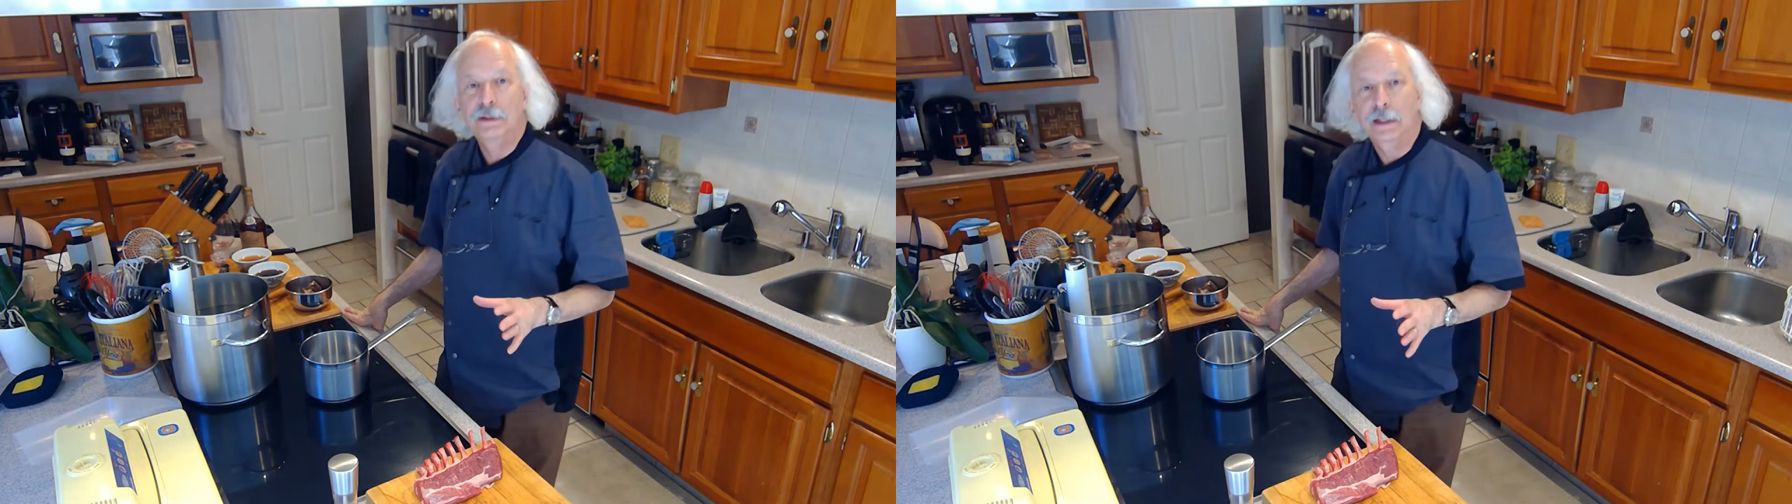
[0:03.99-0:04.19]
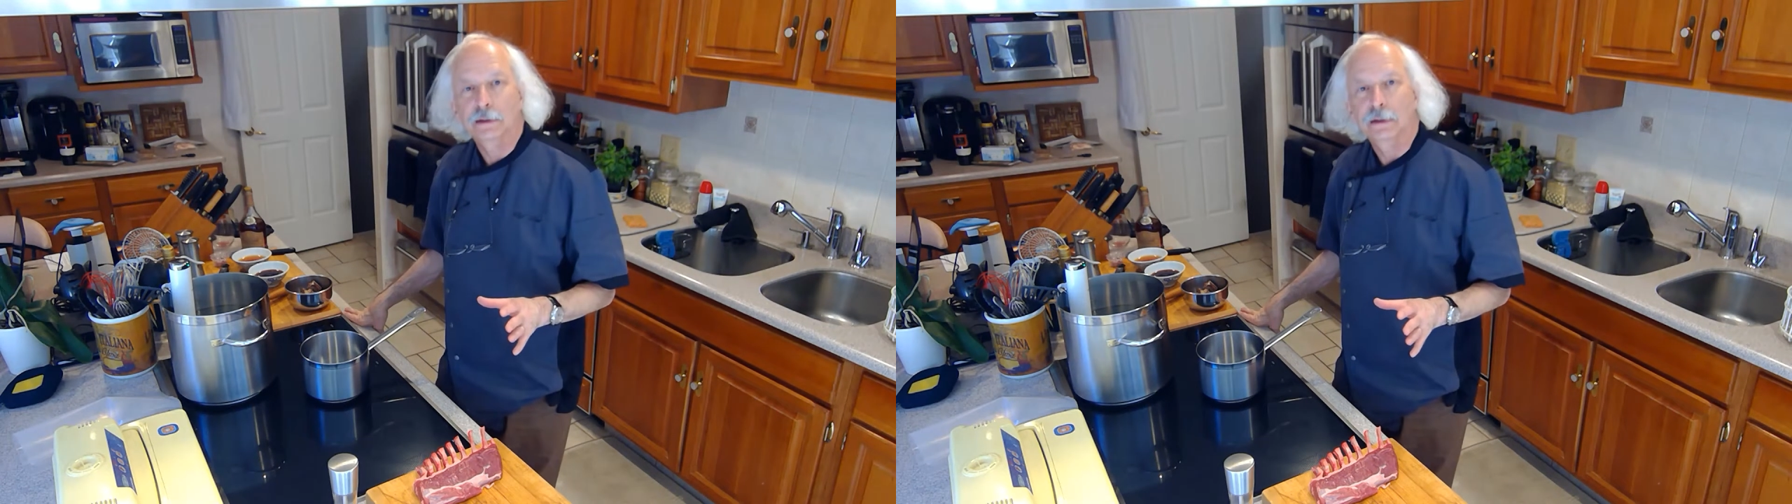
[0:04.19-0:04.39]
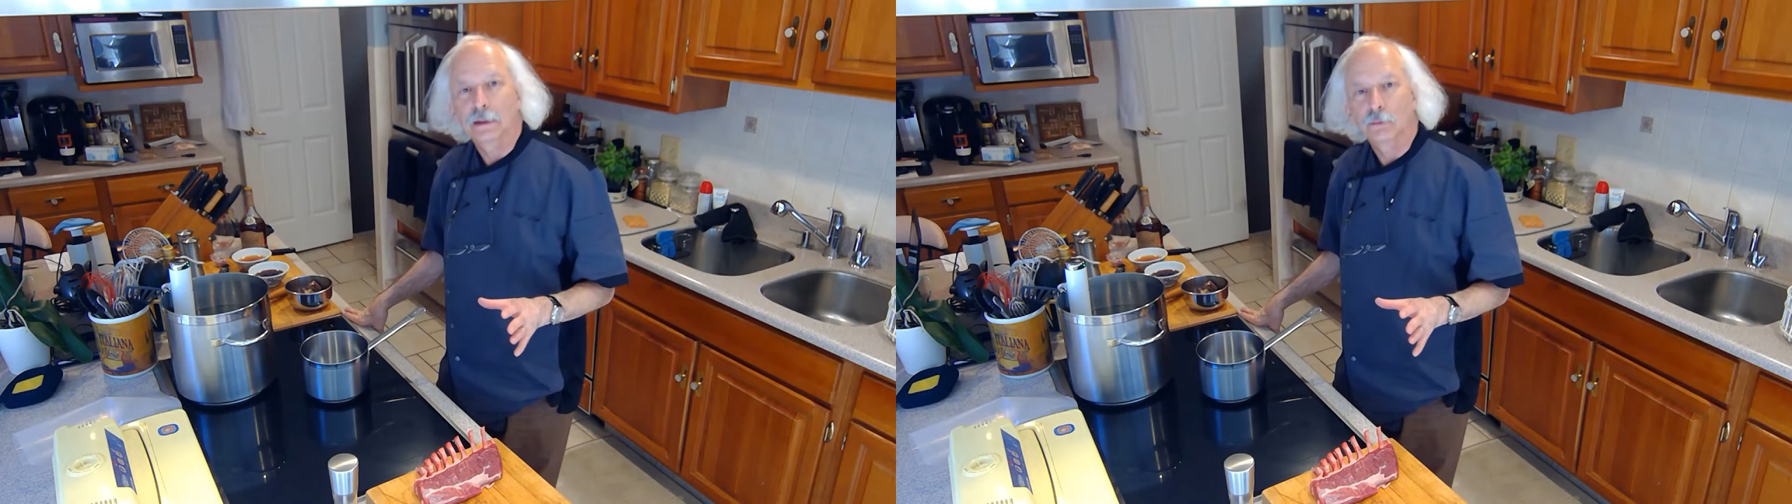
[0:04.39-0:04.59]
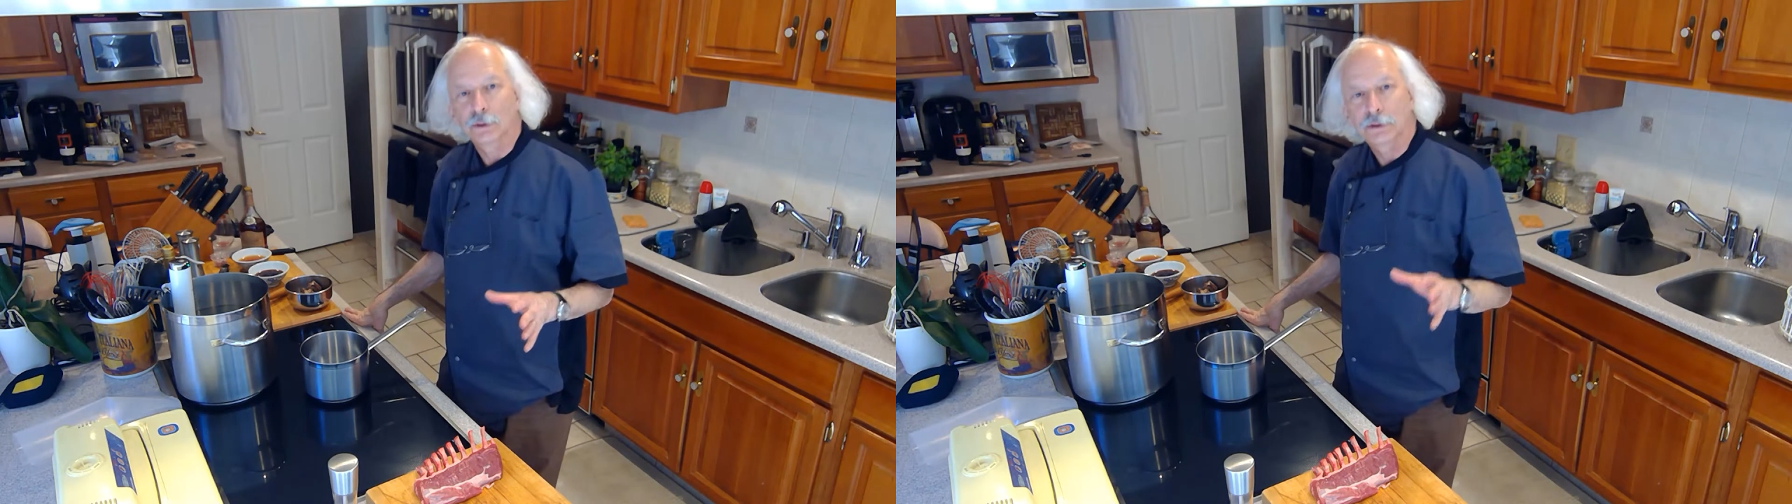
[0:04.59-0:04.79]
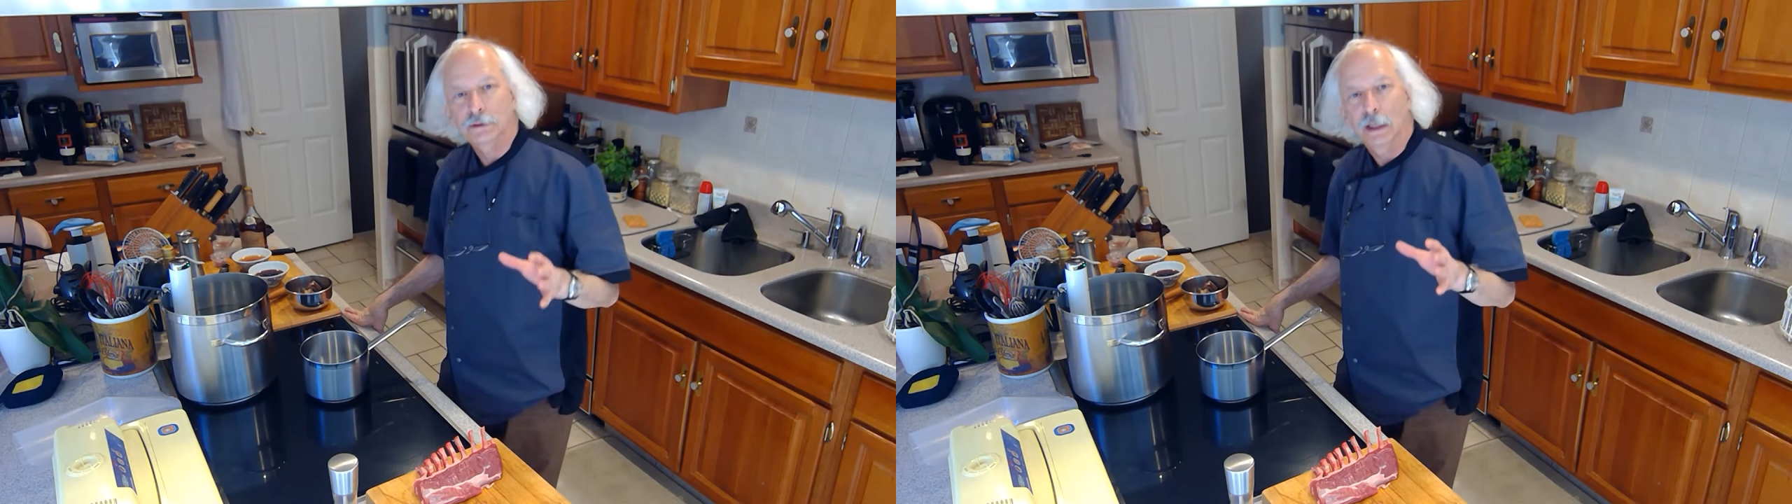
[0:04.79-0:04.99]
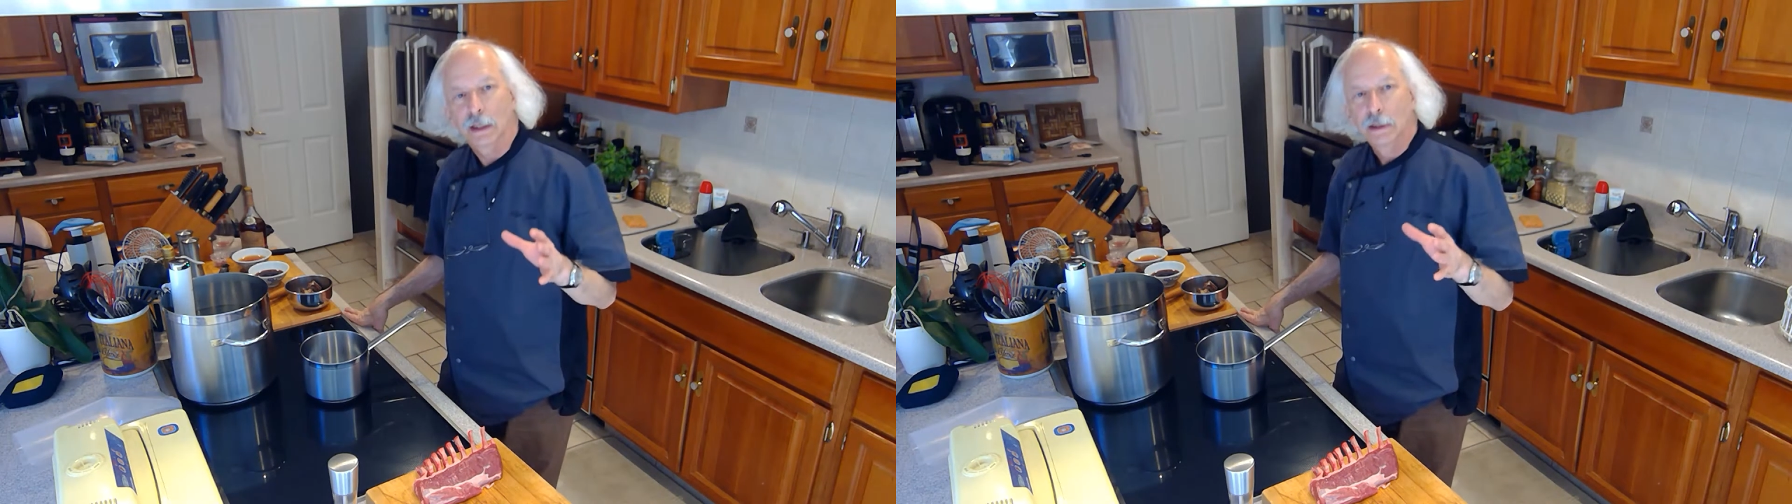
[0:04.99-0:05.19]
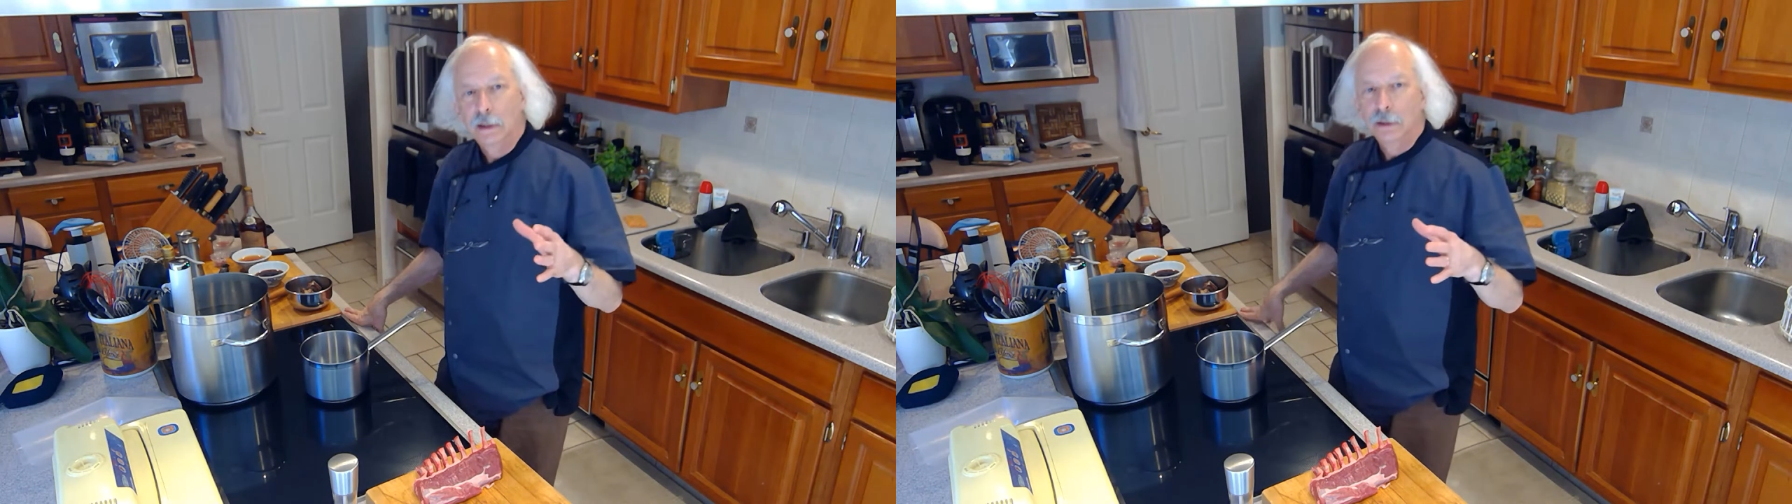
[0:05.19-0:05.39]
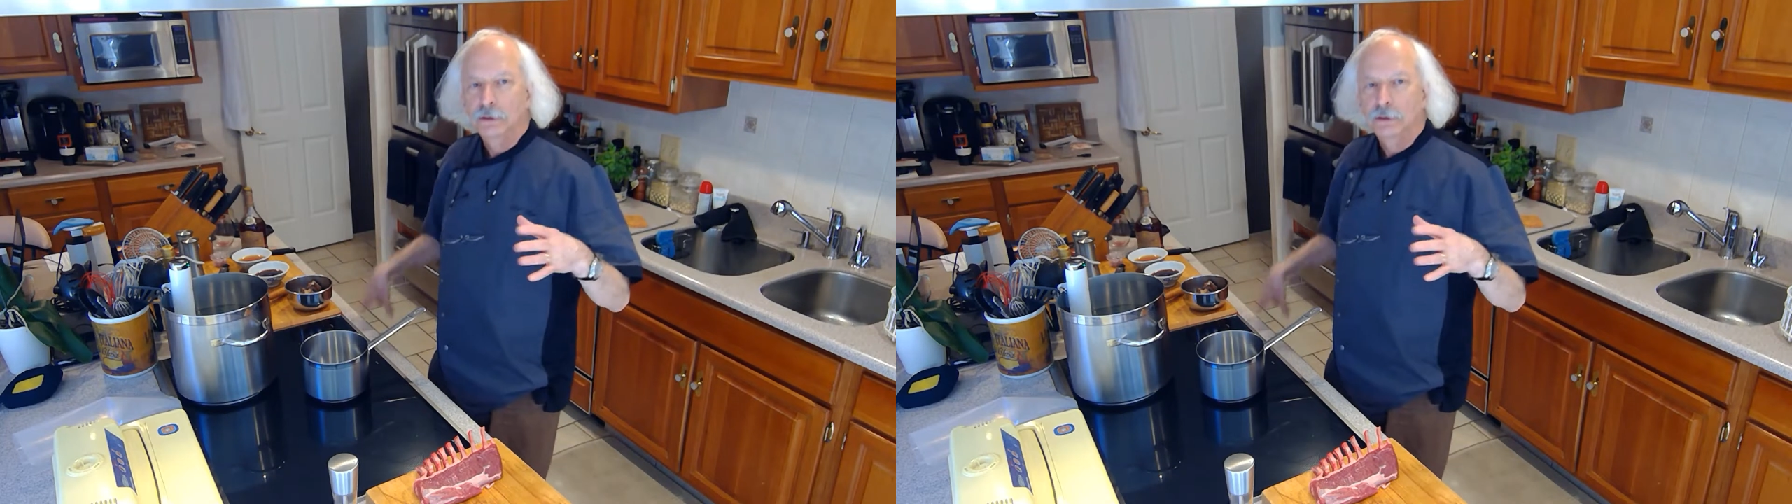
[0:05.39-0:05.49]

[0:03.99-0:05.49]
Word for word: technique, which is a uh,